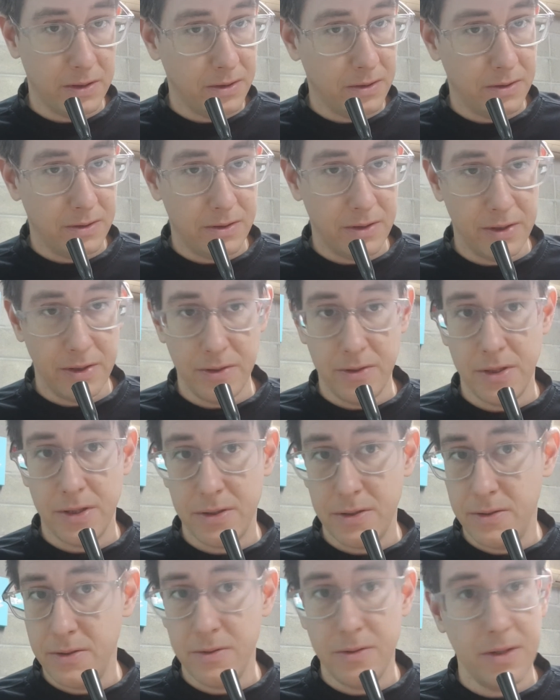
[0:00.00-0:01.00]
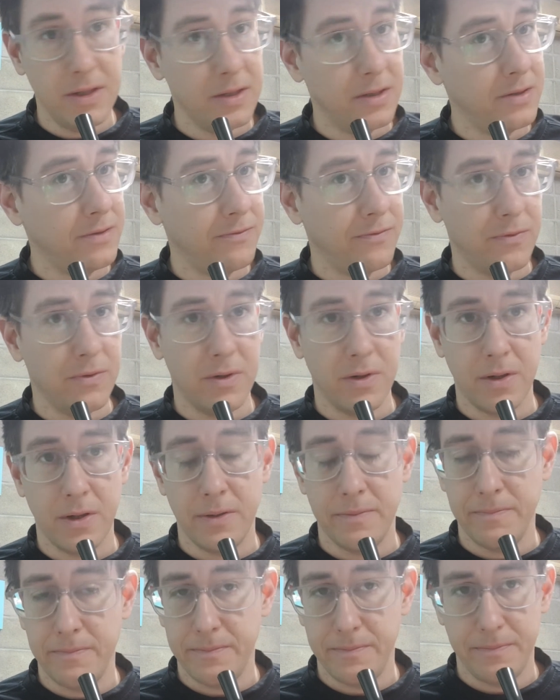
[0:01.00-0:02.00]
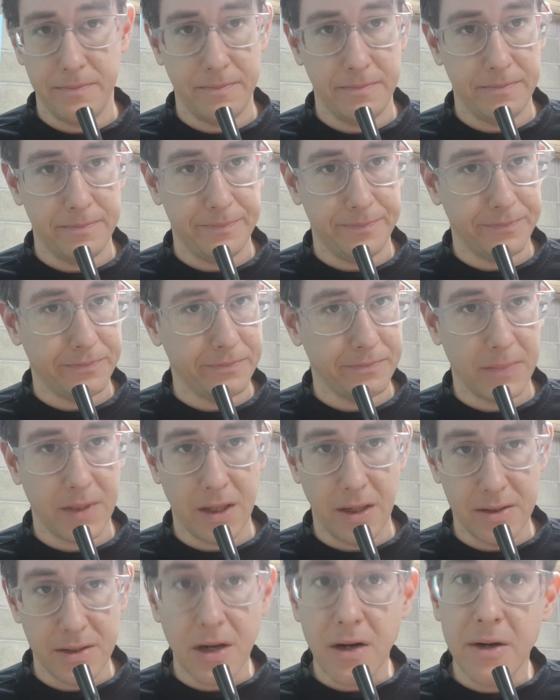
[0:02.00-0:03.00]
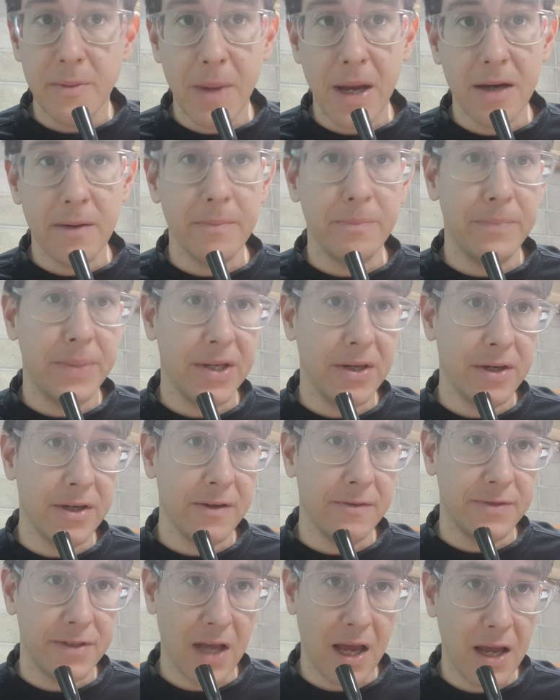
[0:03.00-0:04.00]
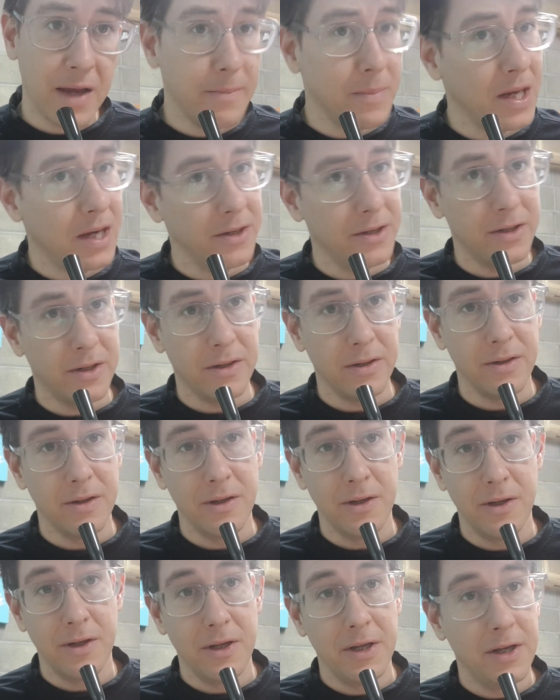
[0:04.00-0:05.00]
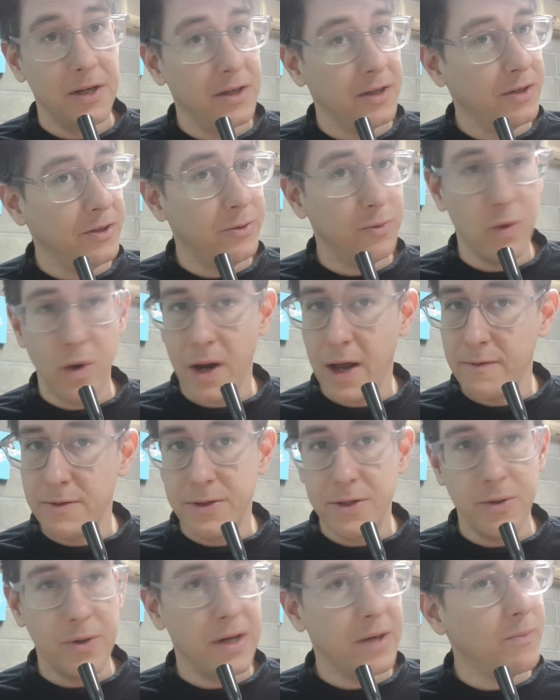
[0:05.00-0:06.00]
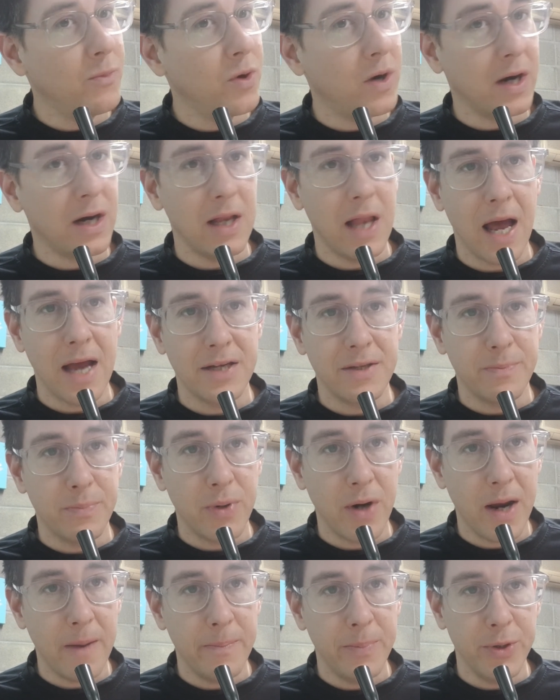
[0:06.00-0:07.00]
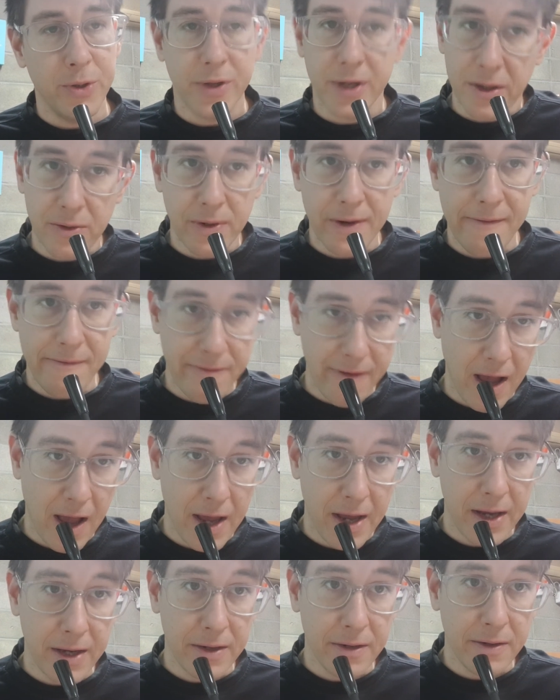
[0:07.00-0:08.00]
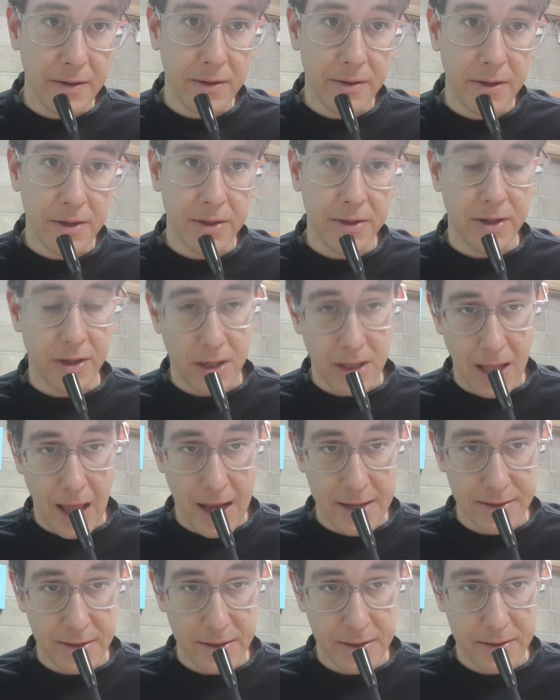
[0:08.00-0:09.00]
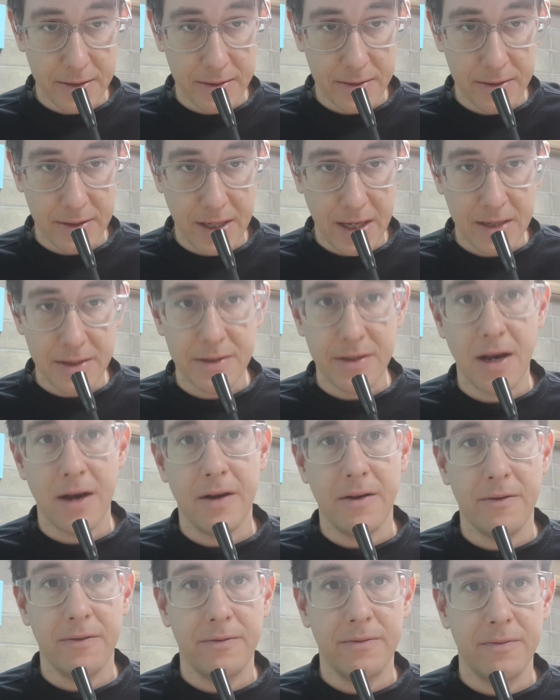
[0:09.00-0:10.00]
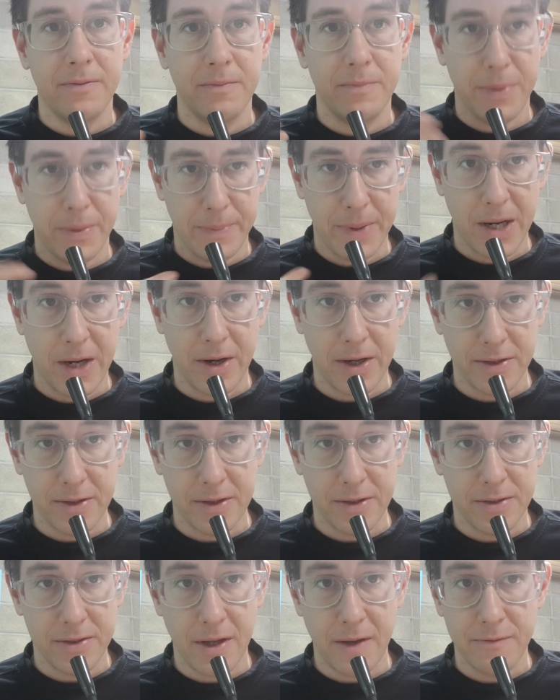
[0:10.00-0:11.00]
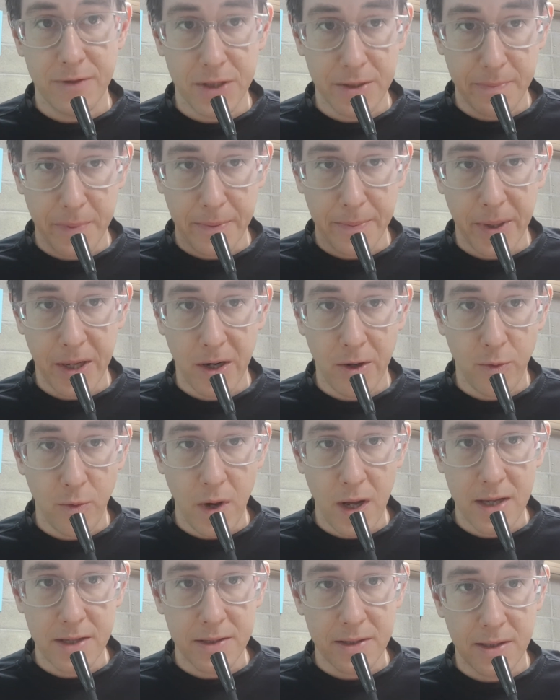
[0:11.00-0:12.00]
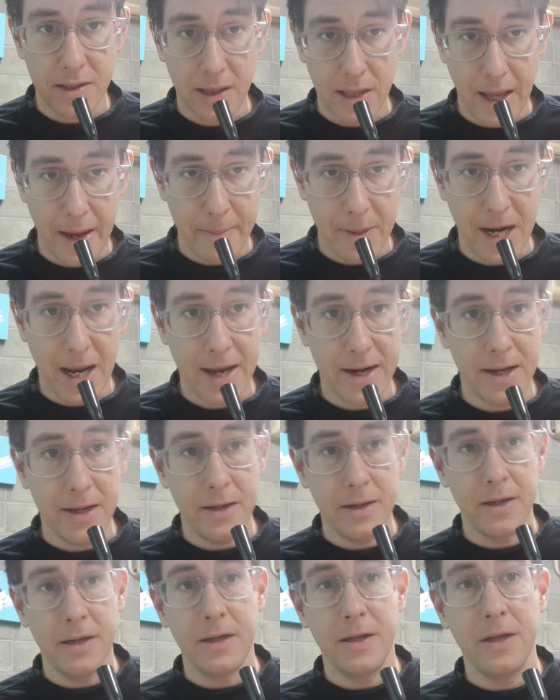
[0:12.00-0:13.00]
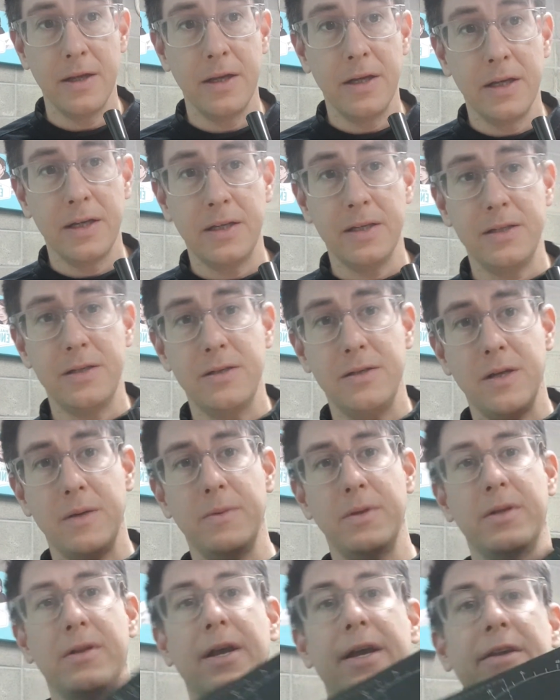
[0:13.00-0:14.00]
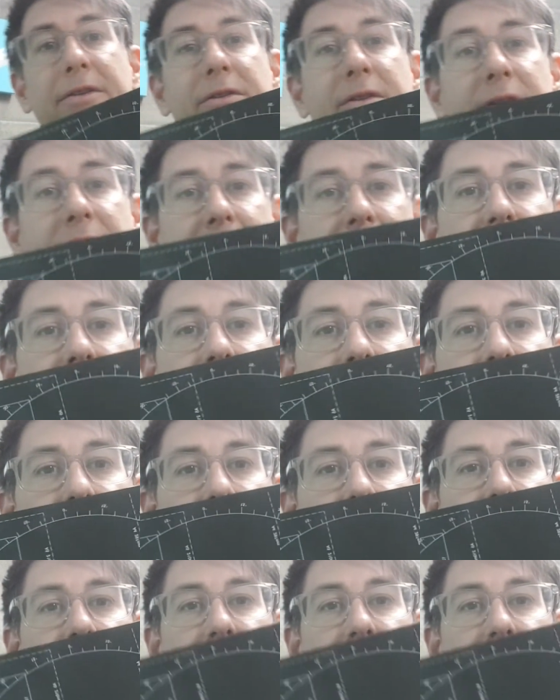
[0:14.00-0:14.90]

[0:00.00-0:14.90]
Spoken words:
So you just do this for a certain amount of period of time, and you won't have to do any more class prep. You can refine your classes instead of preparing this stuff. Just prepare it once, laminate it. Get you something like this.